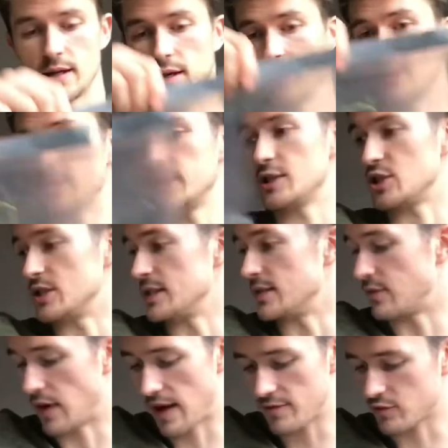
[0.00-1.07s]
conditions,
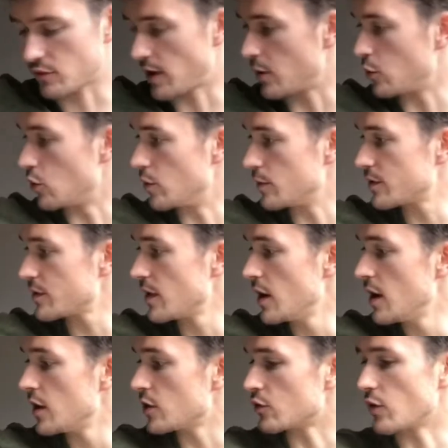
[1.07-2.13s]
if you have the right warmth,
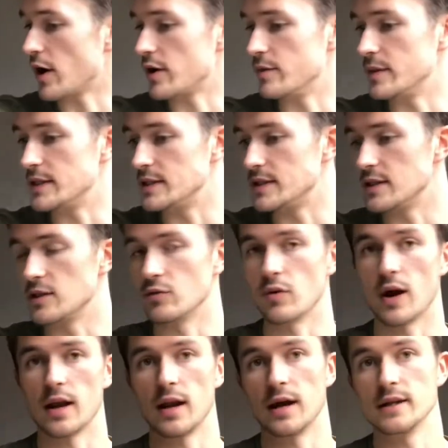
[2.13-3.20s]
the right humidity, the
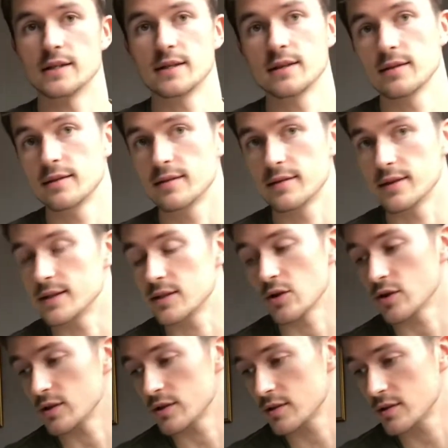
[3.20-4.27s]
right light, it's
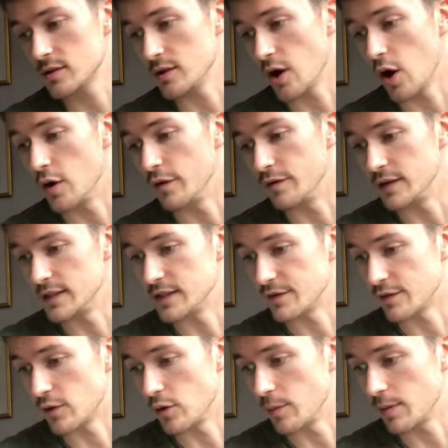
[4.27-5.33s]
not an overly
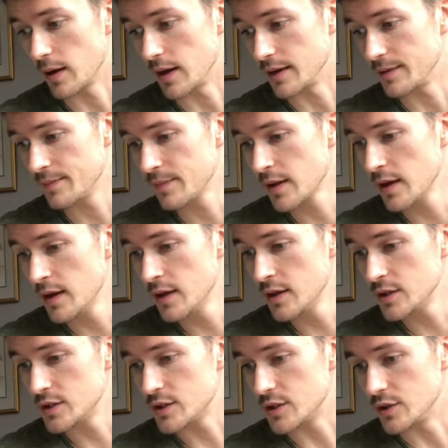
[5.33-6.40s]
difficult plant
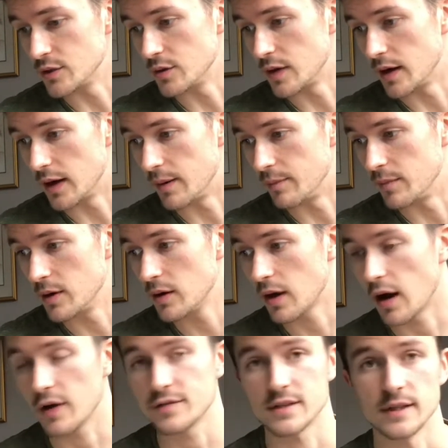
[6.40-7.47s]
to look
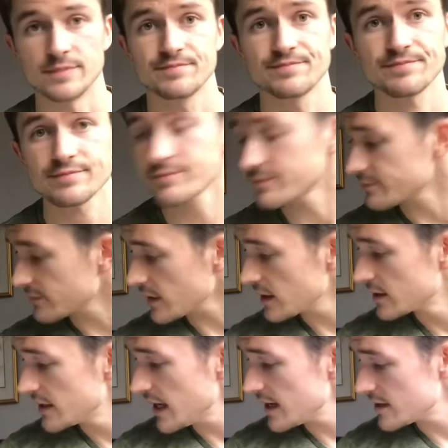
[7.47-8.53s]
after.
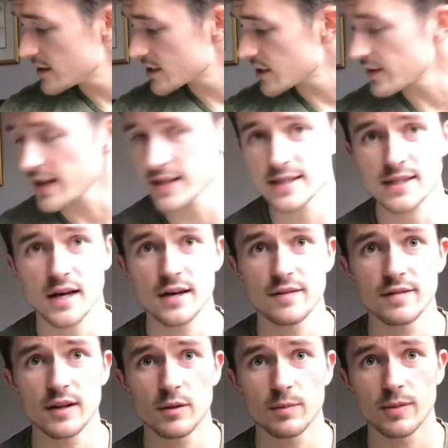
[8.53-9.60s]
Yeah, so that is kind
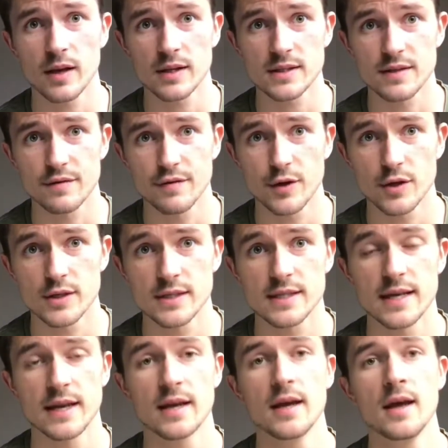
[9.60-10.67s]
of a little plants in focus
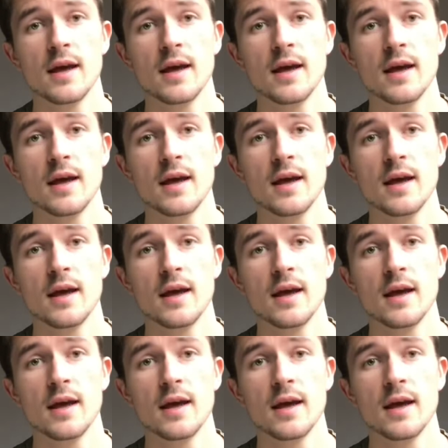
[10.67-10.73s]
thing.